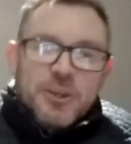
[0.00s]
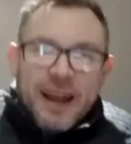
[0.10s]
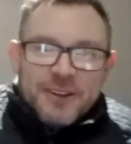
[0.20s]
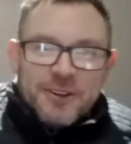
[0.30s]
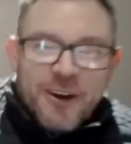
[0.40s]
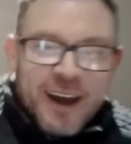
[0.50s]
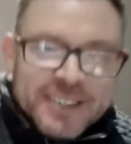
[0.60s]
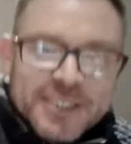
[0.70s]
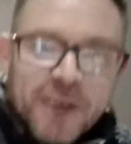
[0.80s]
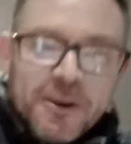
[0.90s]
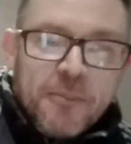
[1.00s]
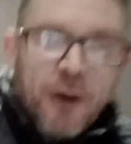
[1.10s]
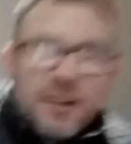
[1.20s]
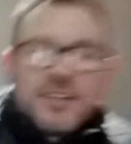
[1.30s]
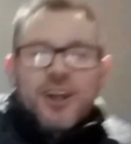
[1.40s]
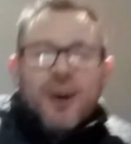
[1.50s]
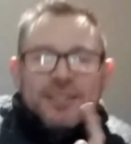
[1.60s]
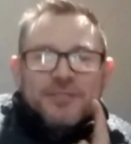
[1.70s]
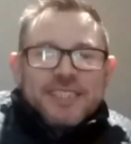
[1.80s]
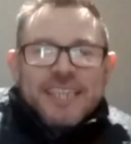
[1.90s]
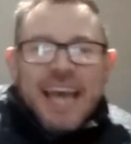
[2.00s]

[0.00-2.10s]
you, Alan. All right. So don't apologise for the